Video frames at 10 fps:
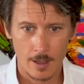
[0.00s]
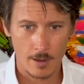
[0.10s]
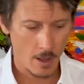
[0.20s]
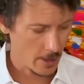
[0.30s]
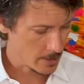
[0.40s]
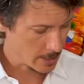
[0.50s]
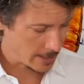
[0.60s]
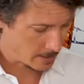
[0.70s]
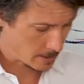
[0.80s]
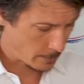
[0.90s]
I use an
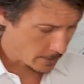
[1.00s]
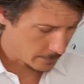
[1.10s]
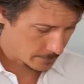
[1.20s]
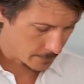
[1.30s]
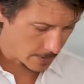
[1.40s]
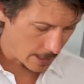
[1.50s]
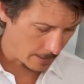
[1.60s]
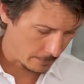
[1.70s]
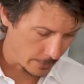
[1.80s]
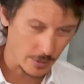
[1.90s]

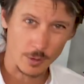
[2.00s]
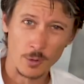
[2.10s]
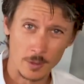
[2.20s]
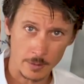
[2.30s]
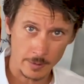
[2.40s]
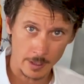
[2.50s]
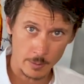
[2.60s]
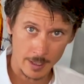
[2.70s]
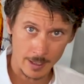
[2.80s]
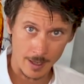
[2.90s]
Instapot because it cooks it really
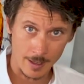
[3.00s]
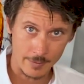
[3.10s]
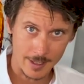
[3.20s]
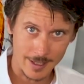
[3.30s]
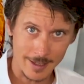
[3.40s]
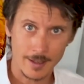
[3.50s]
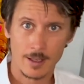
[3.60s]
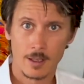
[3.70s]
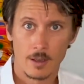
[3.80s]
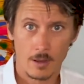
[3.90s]
quickly. I love this thing.
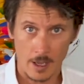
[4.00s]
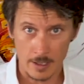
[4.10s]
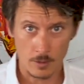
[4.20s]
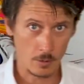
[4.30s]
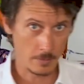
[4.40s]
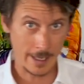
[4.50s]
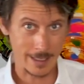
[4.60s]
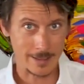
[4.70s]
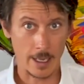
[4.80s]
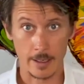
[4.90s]
I can get
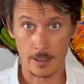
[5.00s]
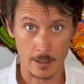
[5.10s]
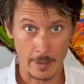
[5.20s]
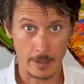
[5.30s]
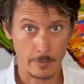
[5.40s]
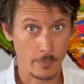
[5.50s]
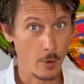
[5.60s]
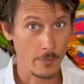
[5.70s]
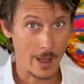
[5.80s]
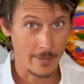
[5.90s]
it done in about 4
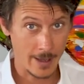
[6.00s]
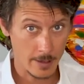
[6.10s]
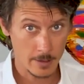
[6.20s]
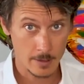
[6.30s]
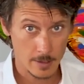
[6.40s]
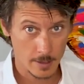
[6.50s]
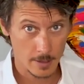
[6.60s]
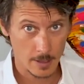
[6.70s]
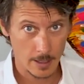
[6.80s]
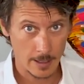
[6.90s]
or 5 hours.
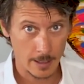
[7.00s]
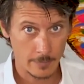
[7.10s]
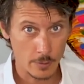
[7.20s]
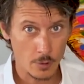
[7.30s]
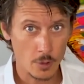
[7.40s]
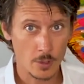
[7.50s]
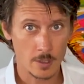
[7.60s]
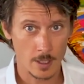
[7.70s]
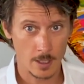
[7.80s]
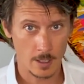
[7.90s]
If you
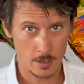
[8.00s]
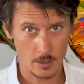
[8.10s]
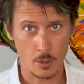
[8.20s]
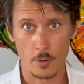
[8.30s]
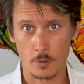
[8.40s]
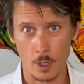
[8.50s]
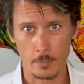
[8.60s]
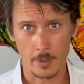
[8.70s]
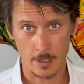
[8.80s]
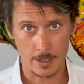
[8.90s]
use a
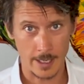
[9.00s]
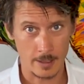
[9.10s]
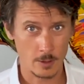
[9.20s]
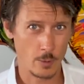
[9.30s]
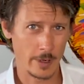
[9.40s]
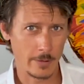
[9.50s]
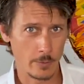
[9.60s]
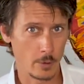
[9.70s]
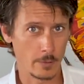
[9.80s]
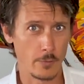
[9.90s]
stovetop, it can take
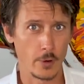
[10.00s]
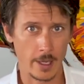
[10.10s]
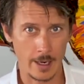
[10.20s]
24 to 48